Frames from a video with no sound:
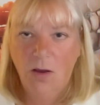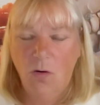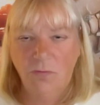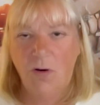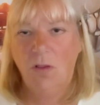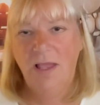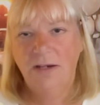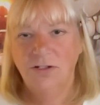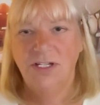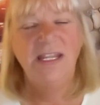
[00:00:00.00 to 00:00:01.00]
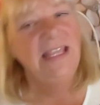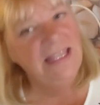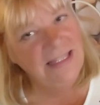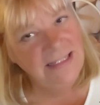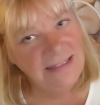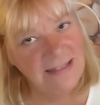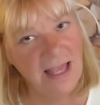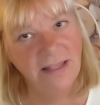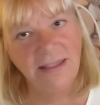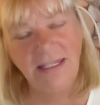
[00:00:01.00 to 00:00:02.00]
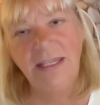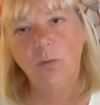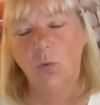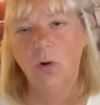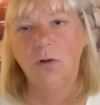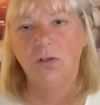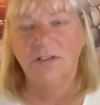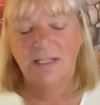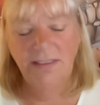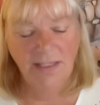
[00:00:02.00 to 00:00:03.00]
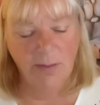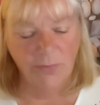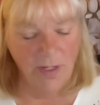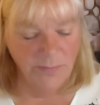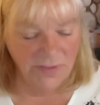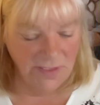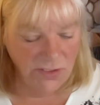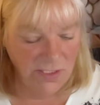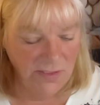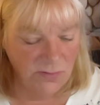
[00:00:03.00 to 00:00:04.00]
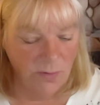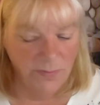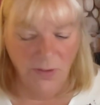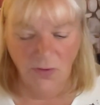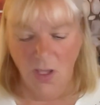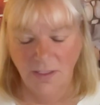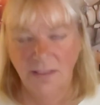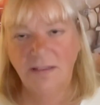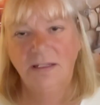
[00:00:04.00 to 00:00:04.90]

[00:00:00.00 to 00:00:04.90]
overall energy is the world in the upright position. Scorpio got it